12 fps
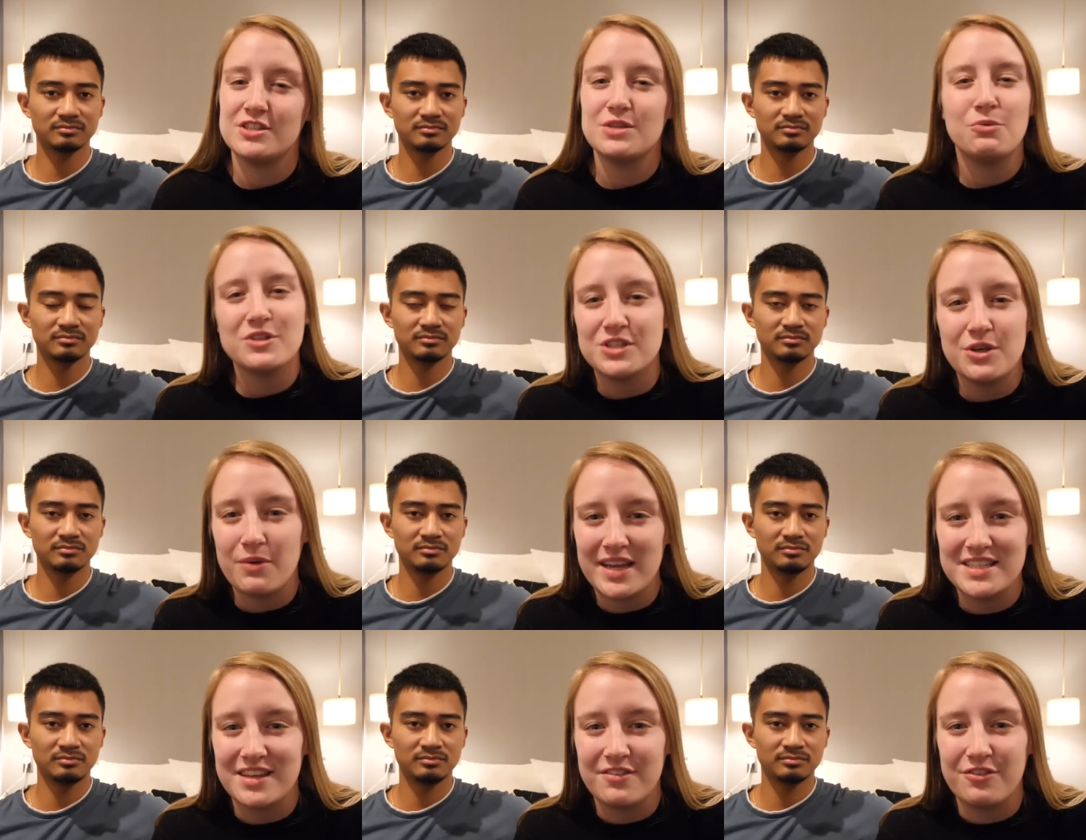Speaker 1: so what are you
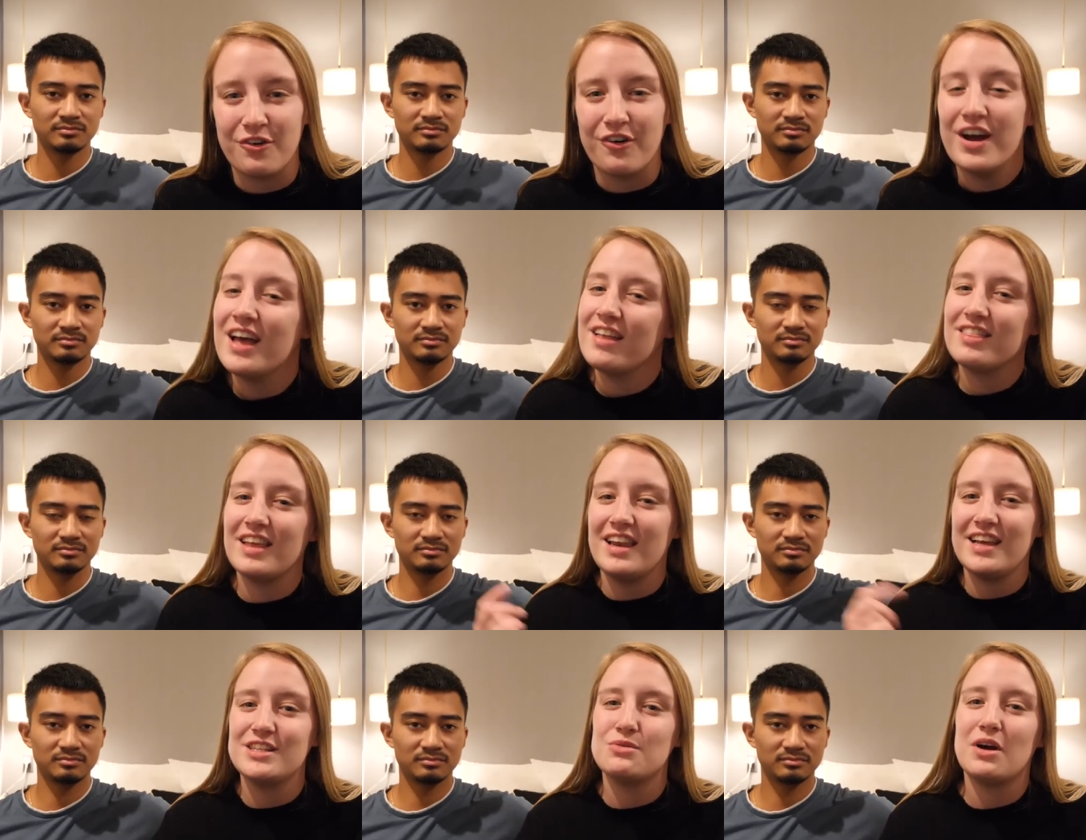waiting for? The
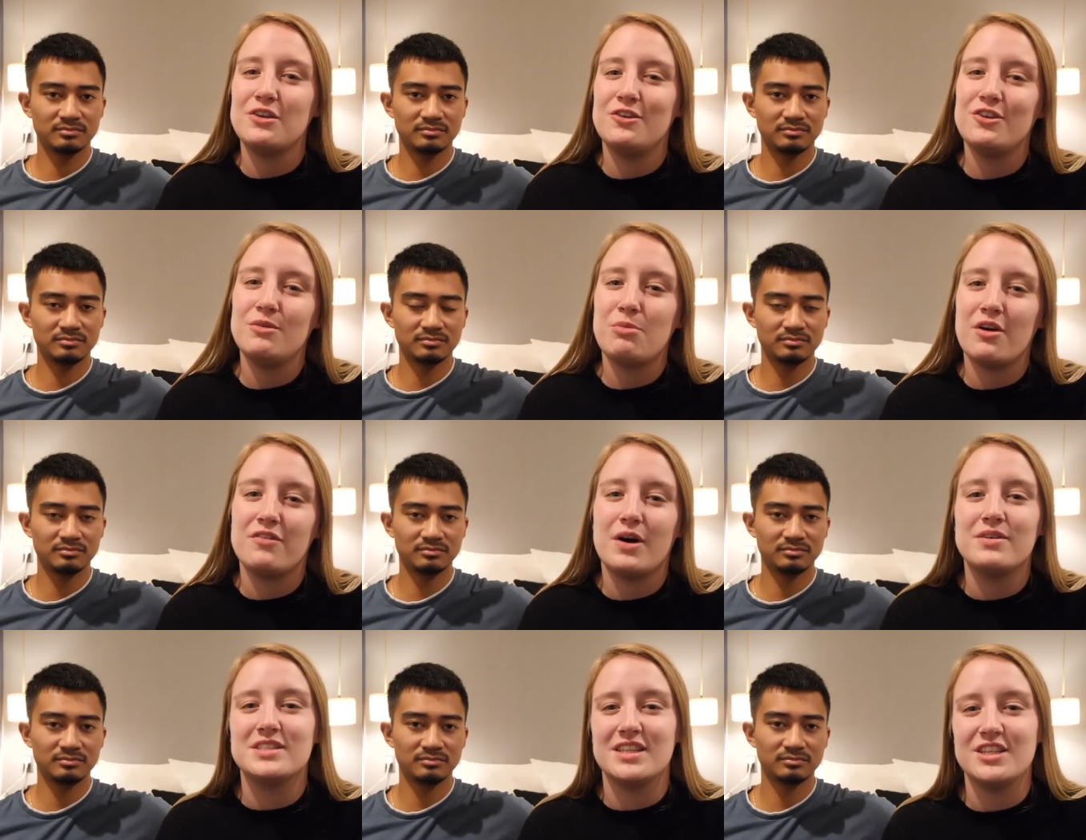link to our NewNew profile
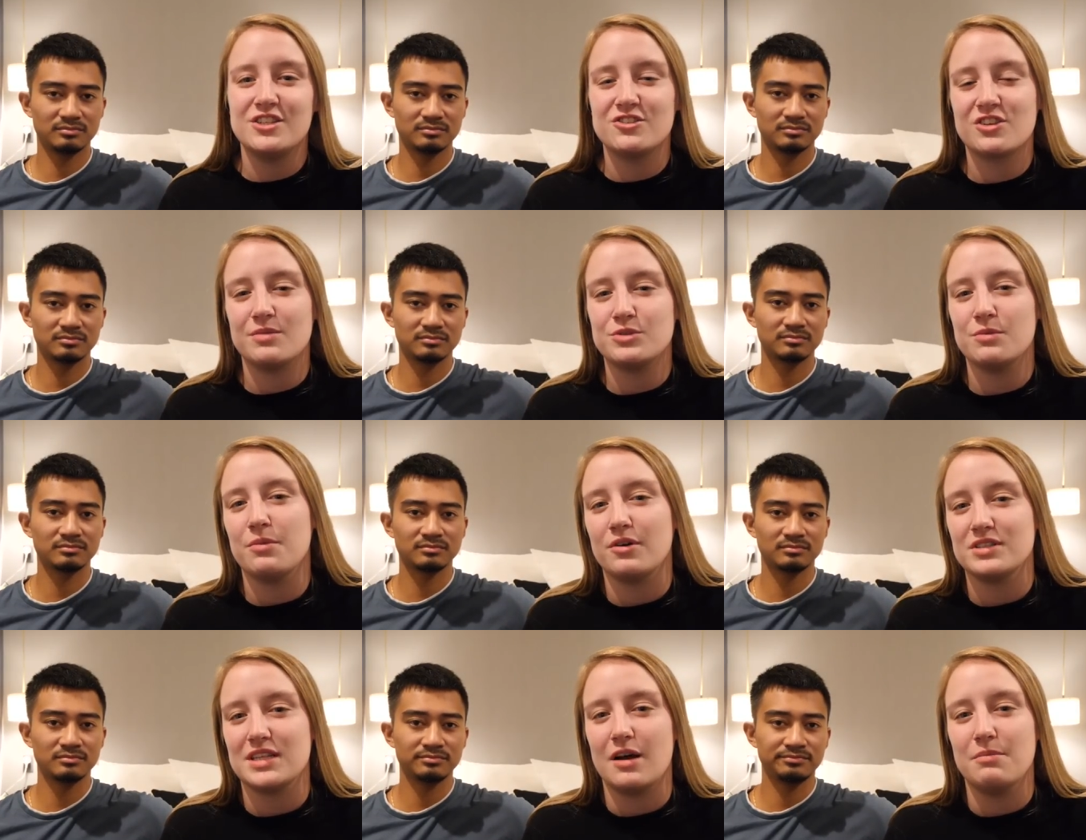is in the description box
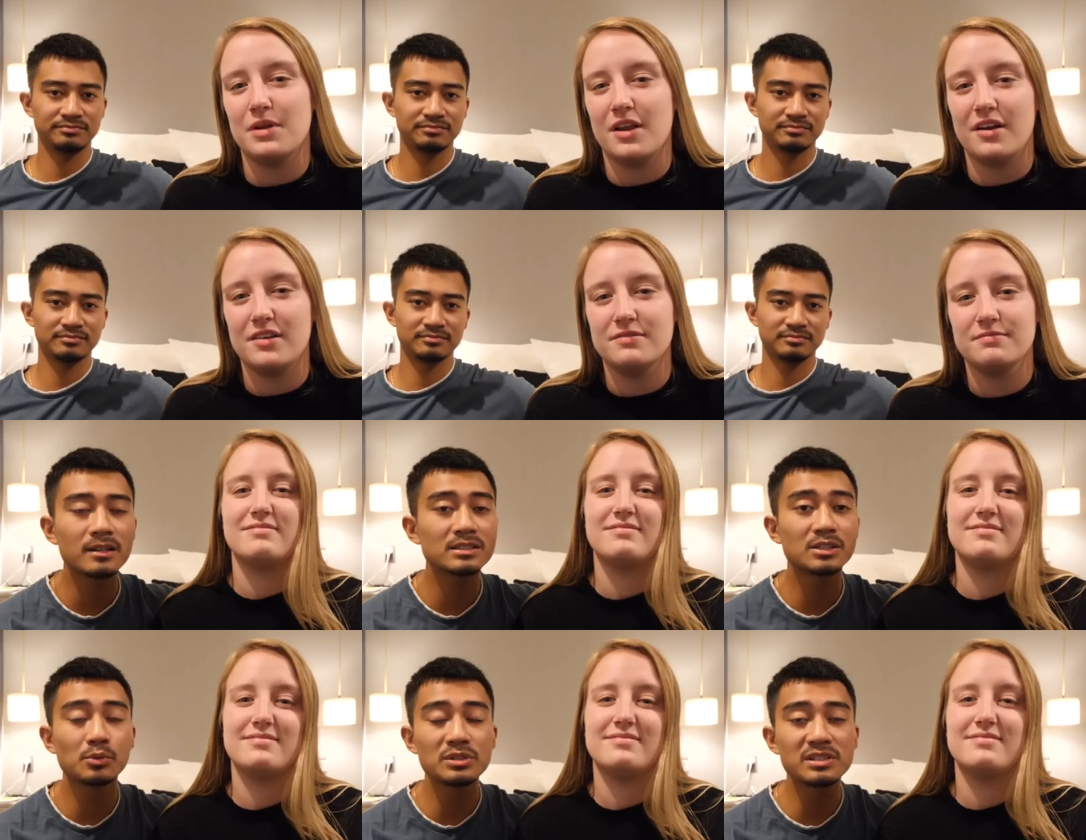down below.
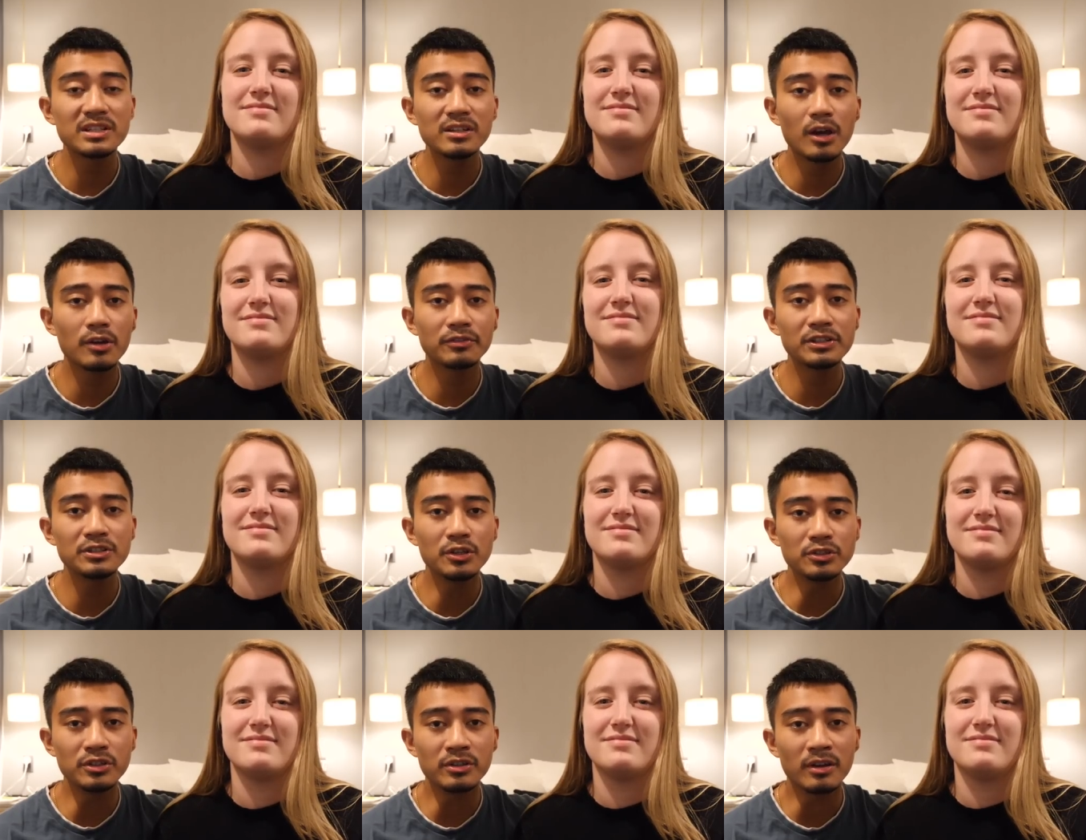
Speaker 2: So we'll see you over in
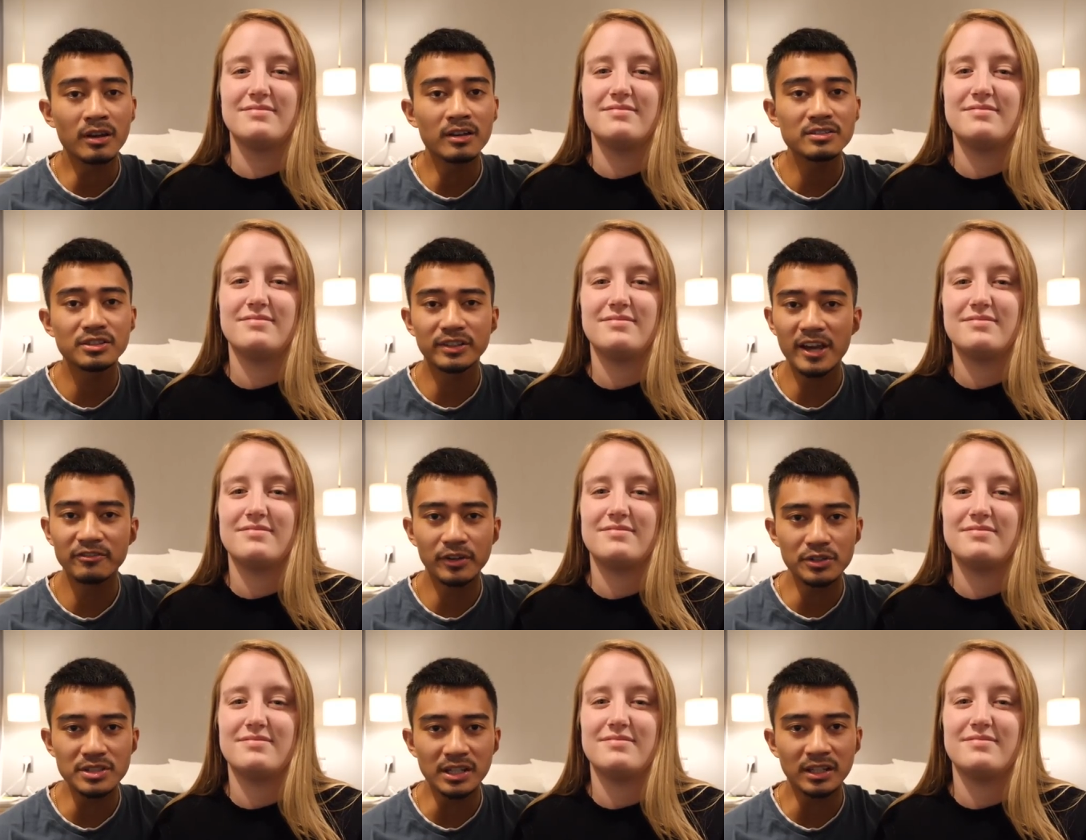NewNew, so get
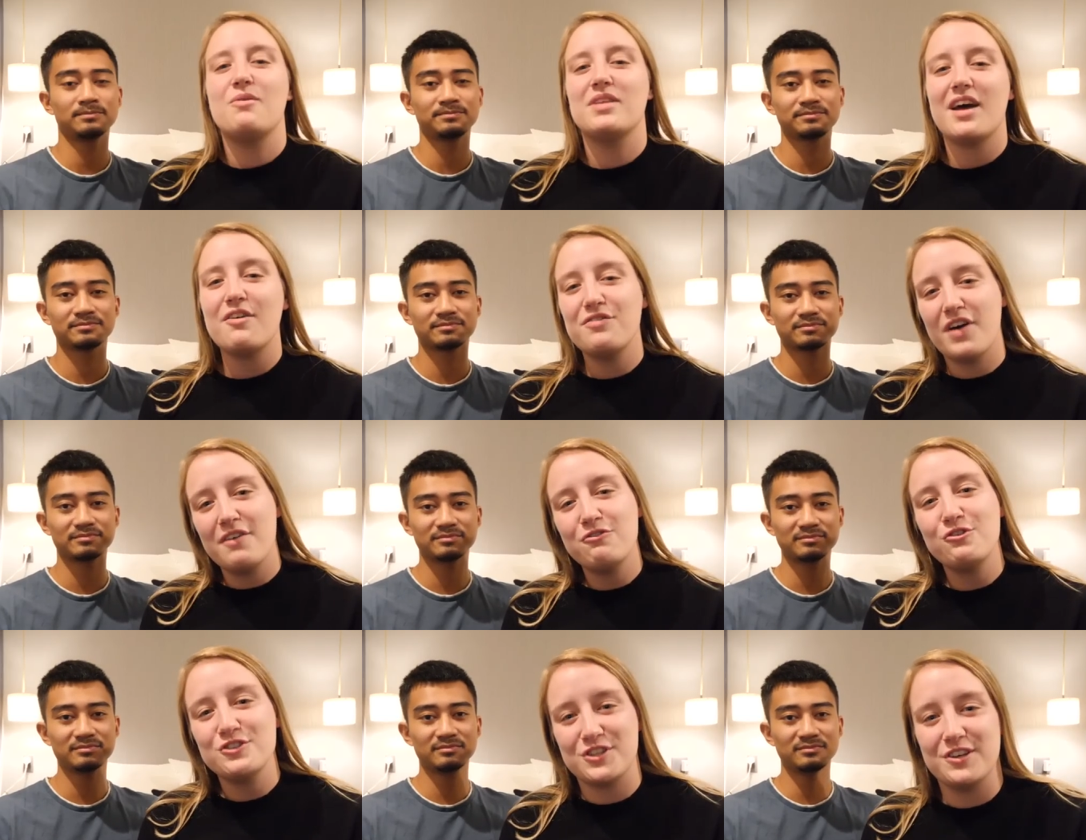voting.
Speaker 1: Without further
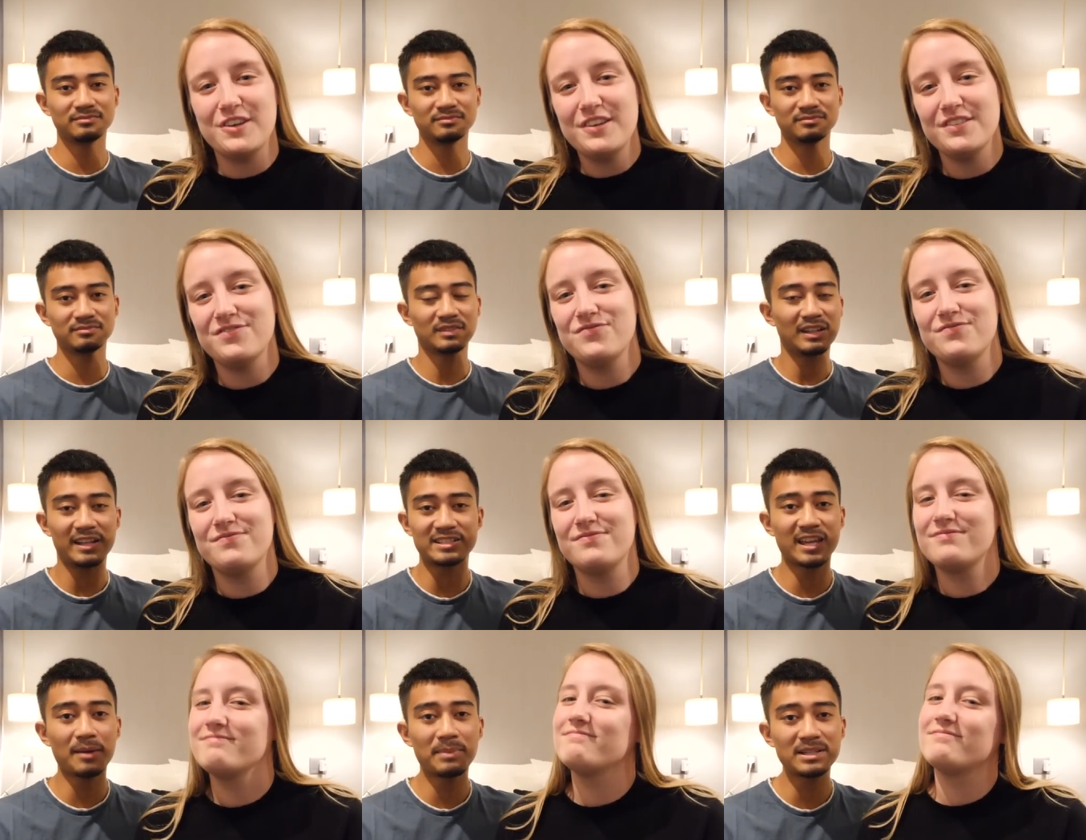ado,
Speaker 2: let's
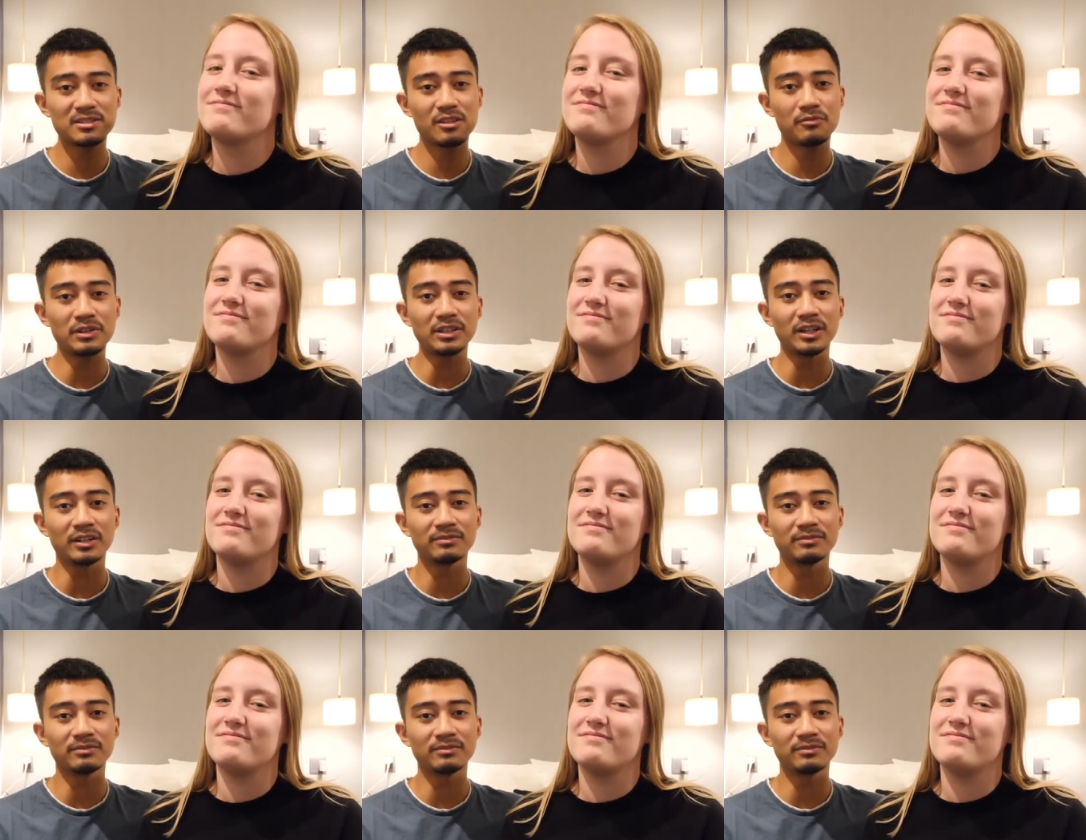get back to the video.